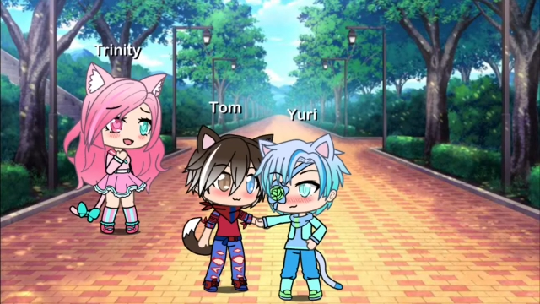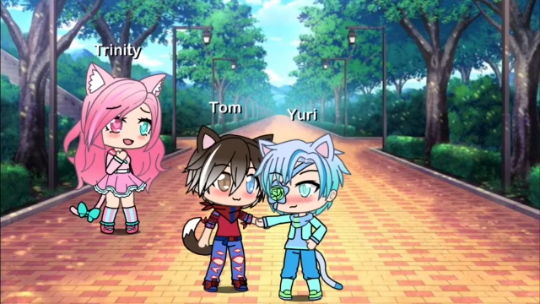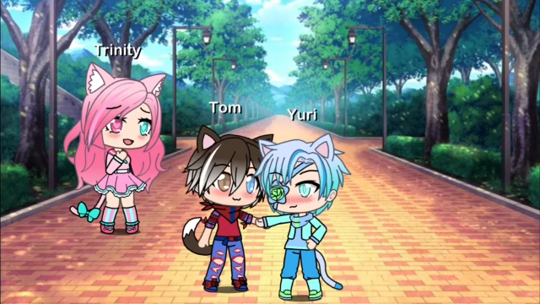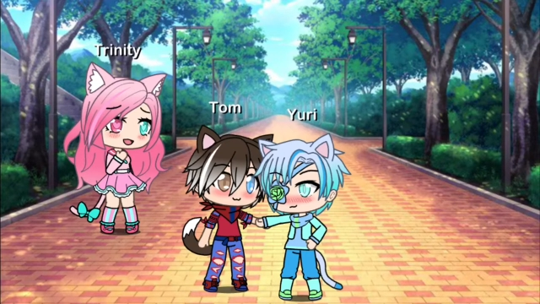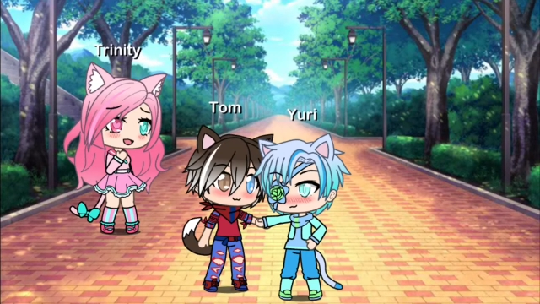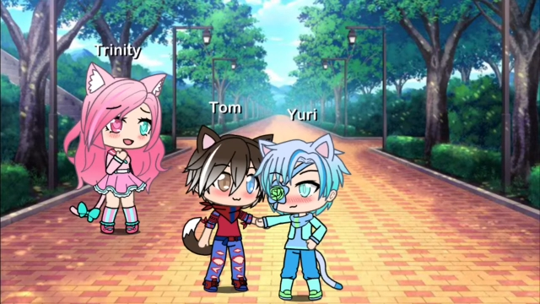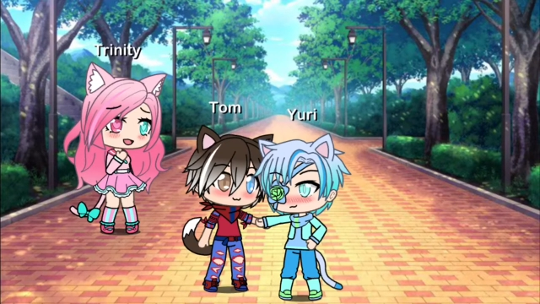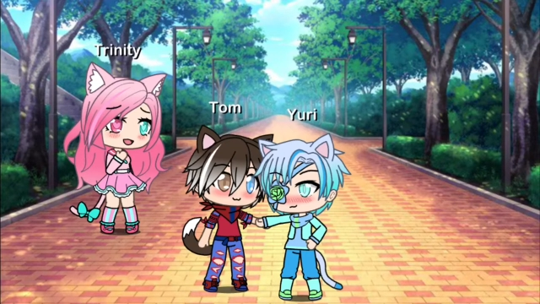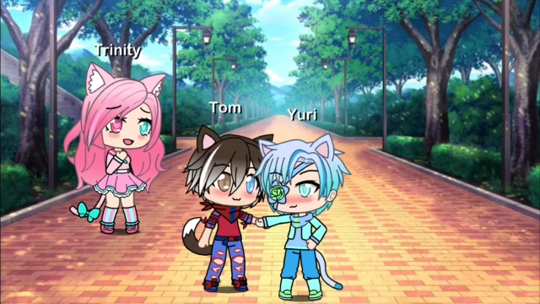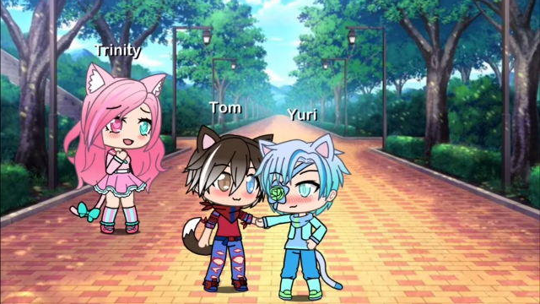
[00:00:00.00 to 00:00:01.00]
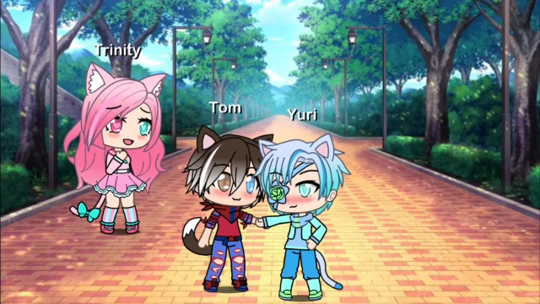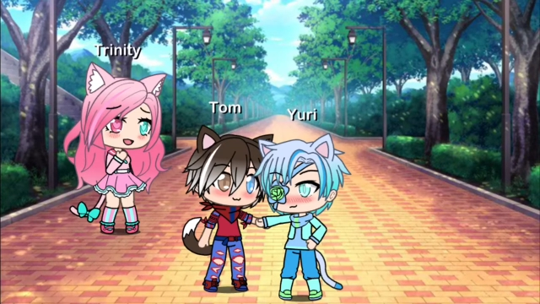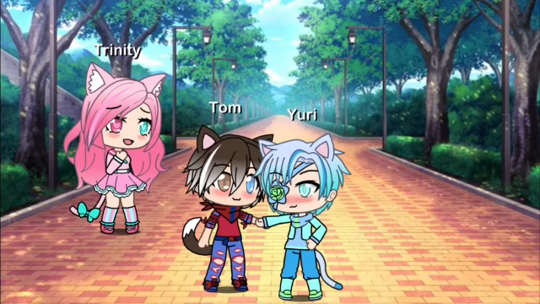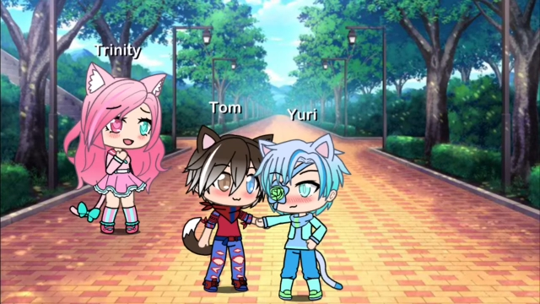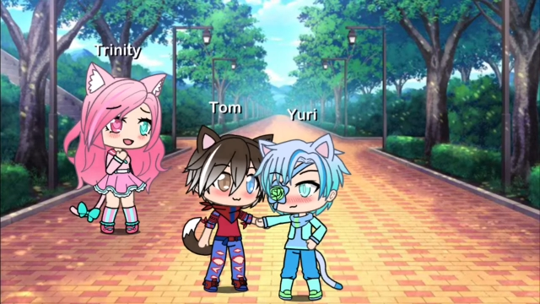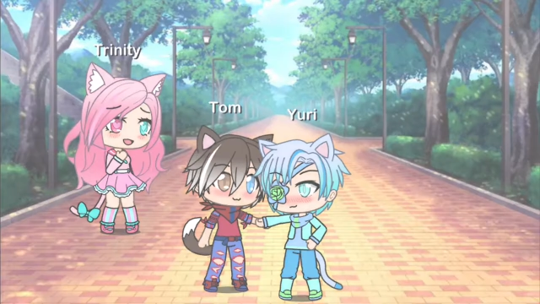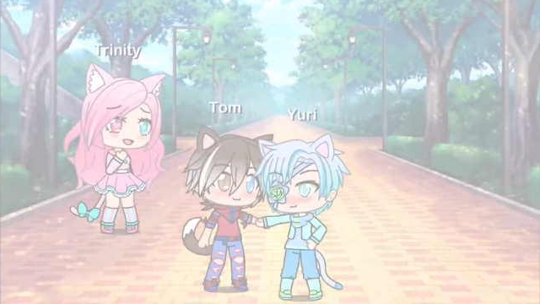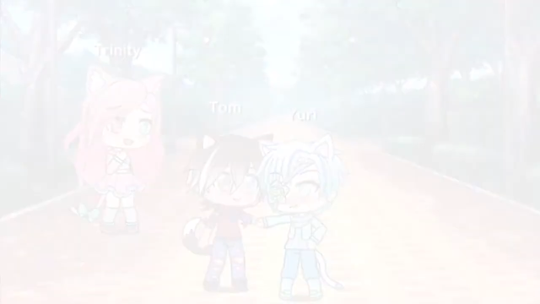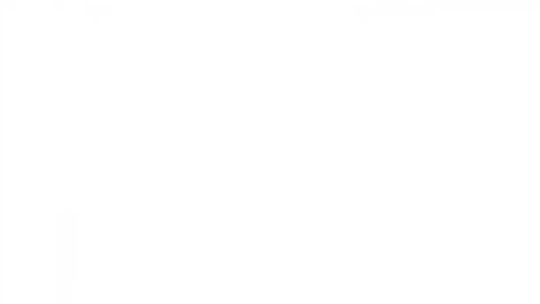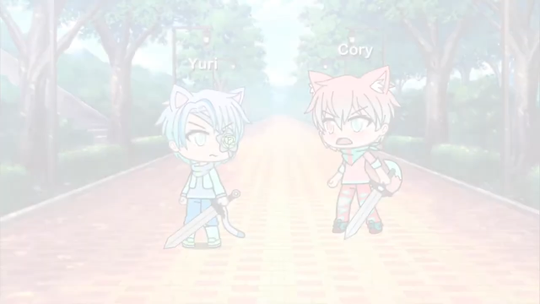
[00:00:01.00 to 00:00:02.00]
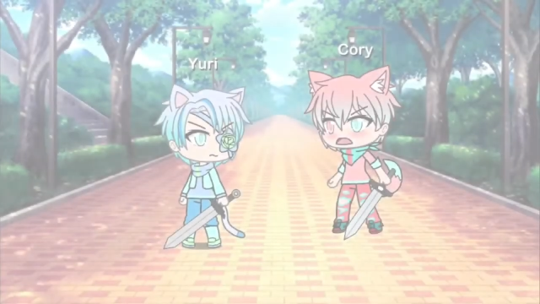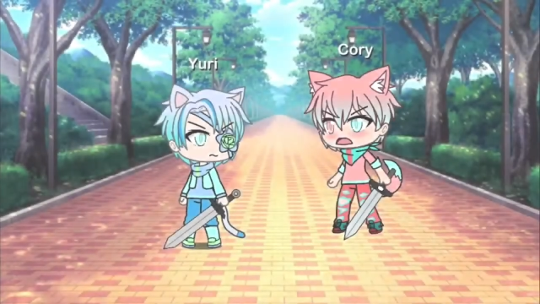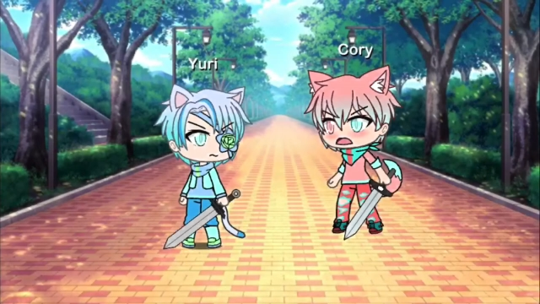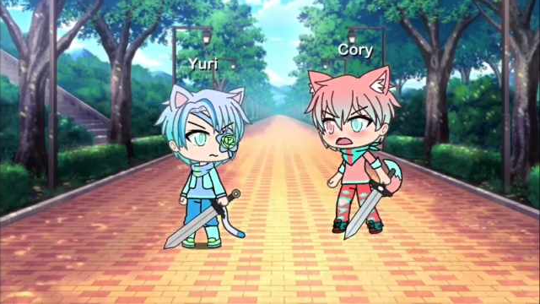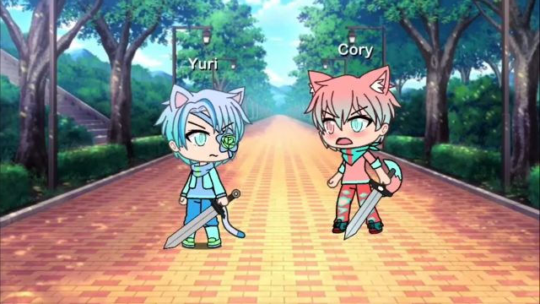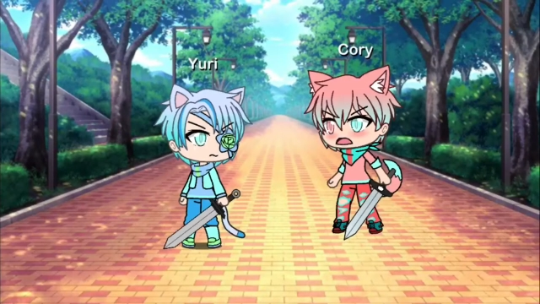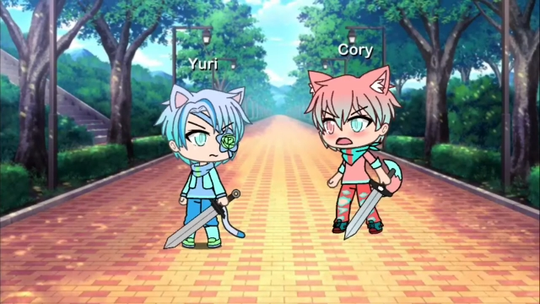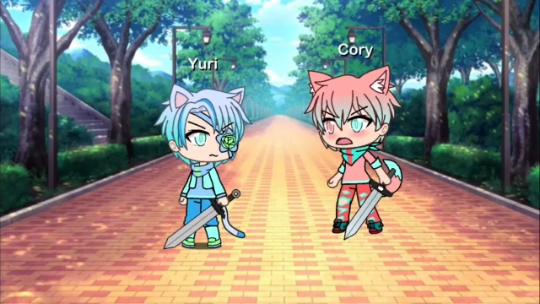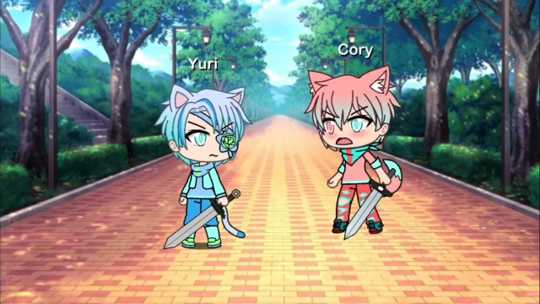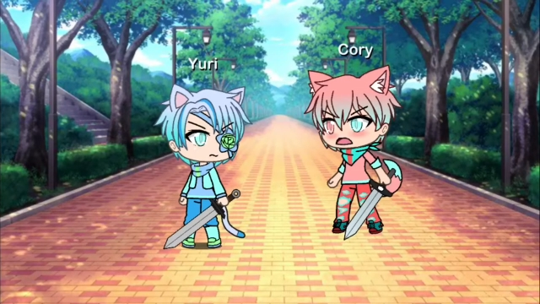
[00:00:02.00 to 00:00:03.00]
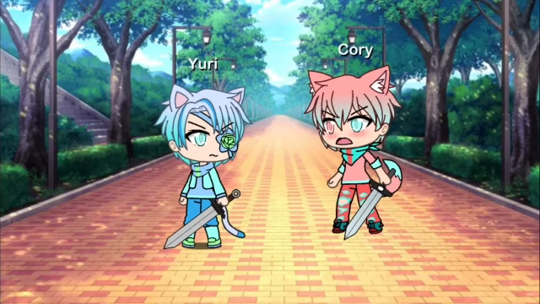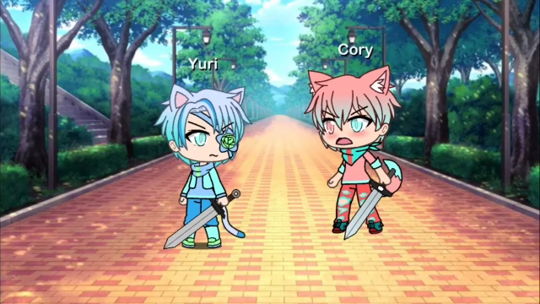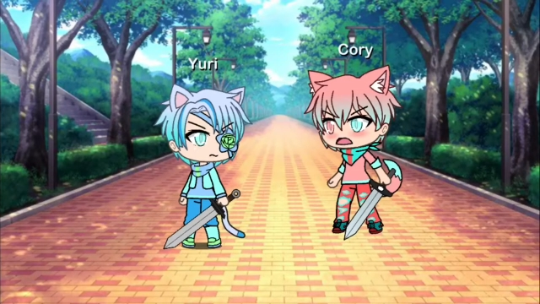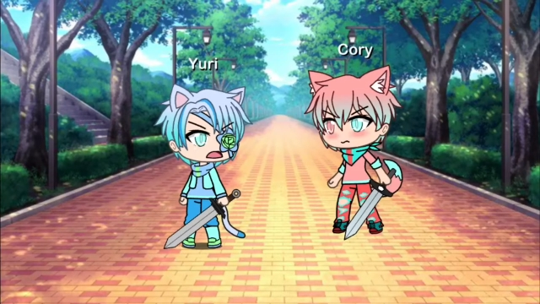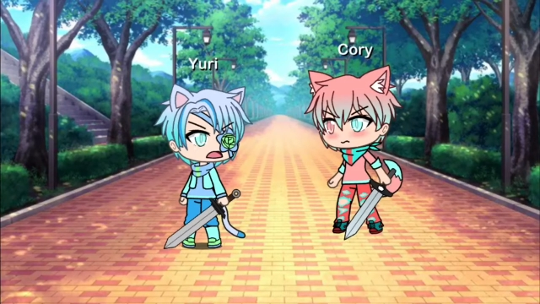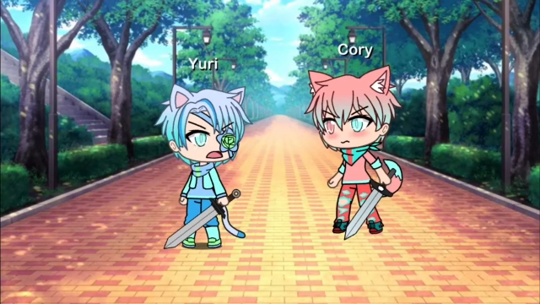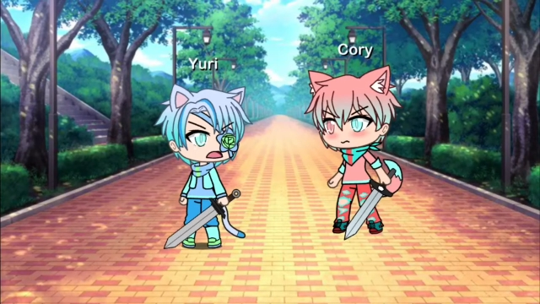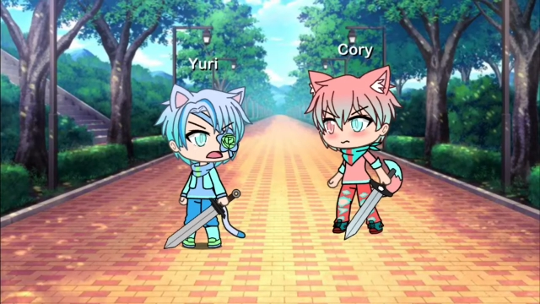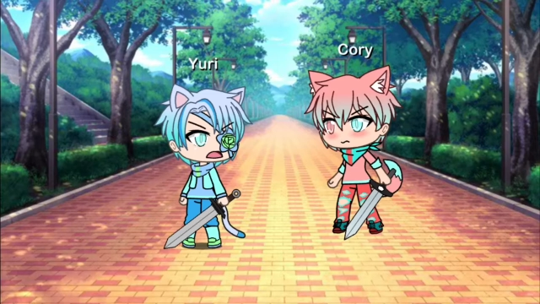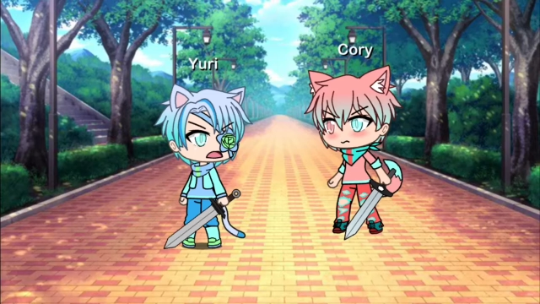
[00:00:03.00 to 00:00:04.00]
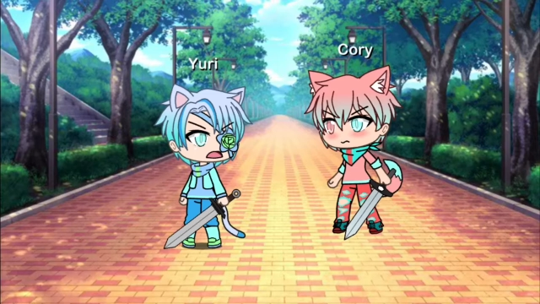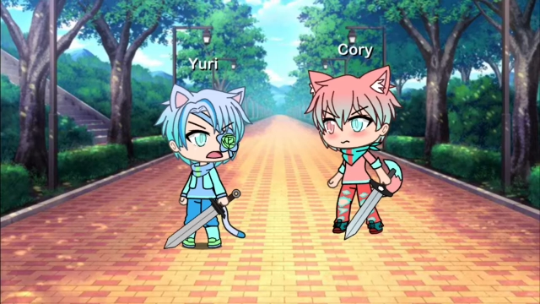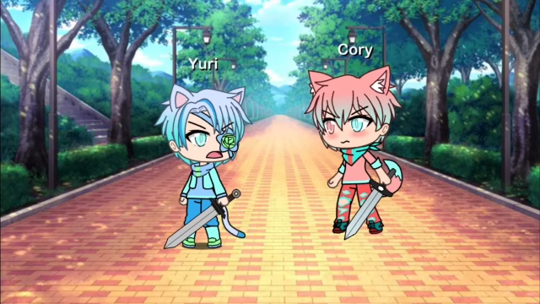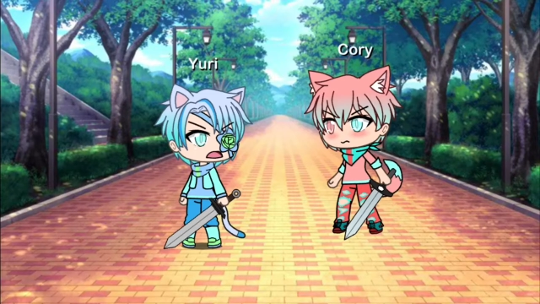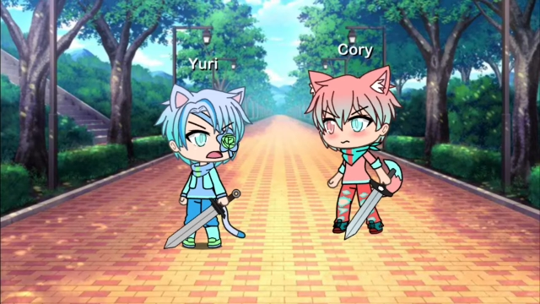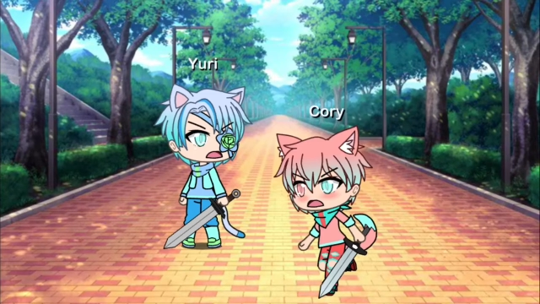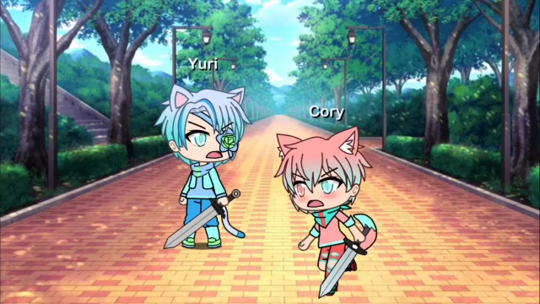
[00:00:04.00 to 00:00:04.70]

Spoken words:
No face is visible, so there are no lips to read.